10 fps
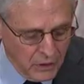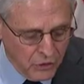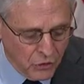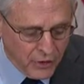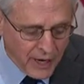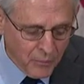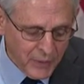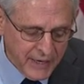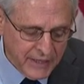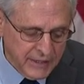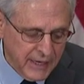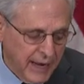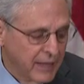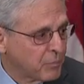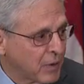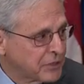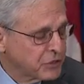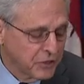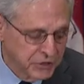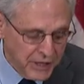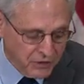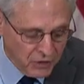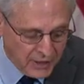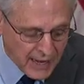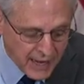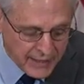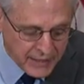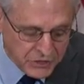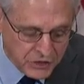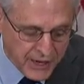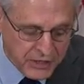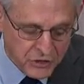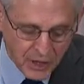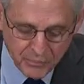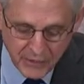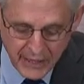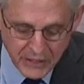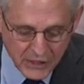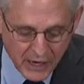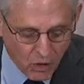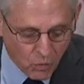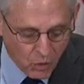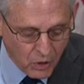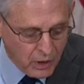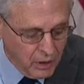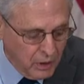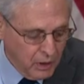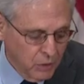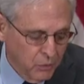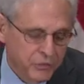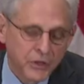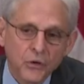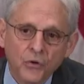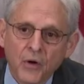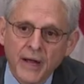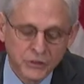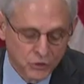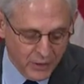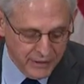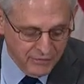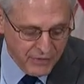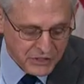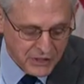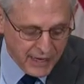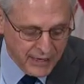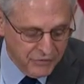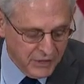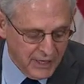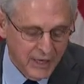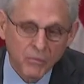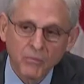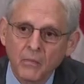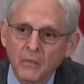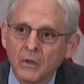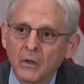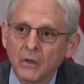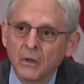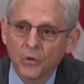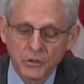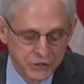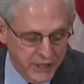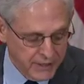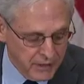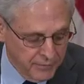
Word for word: During our meeting today, the Prosecutor General and I exchanged updates on our work with the Ukraine Joint Investigative Team, or JIT.